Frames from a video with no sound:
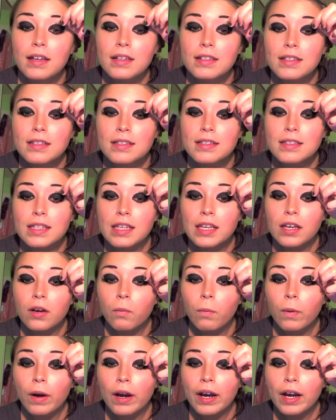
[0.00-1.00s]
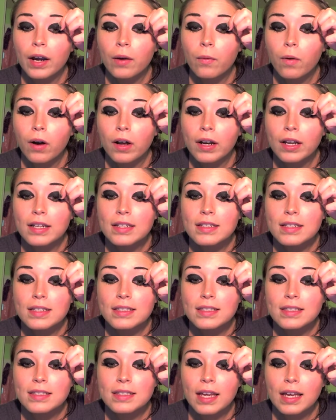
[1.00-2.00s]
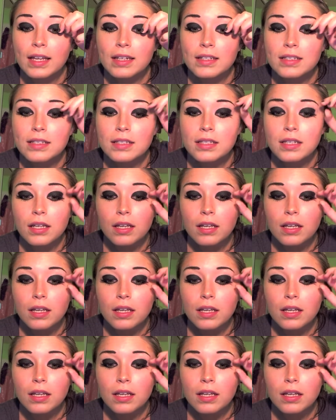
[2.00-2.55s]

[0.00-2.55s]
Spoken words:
to see where I want it to sit.